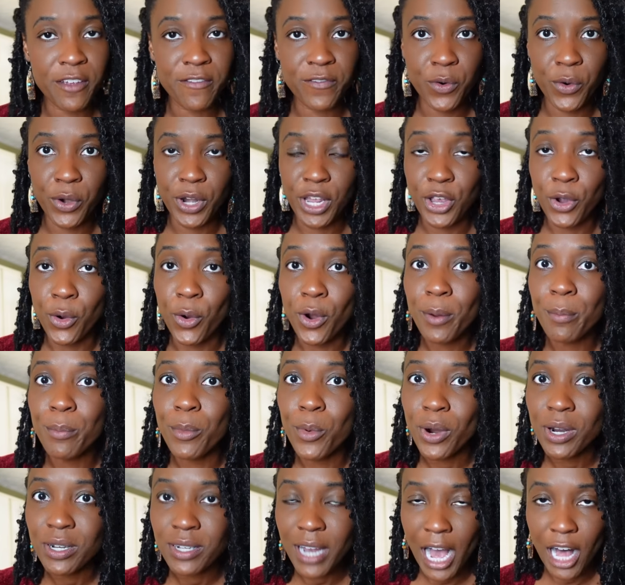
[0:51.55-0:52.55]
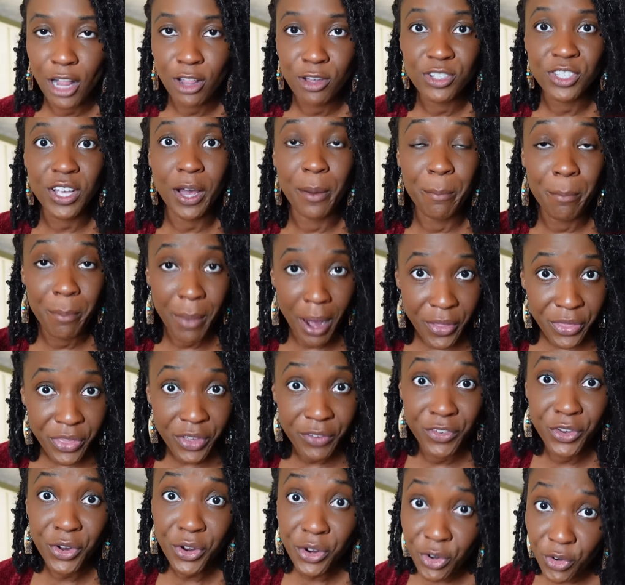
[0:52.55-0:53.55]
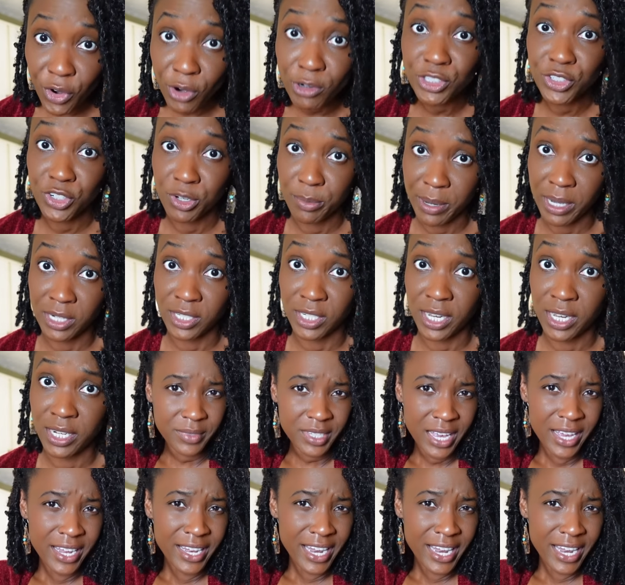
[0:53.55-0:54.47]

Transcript: 40, or more dollars a month of your grocery budget.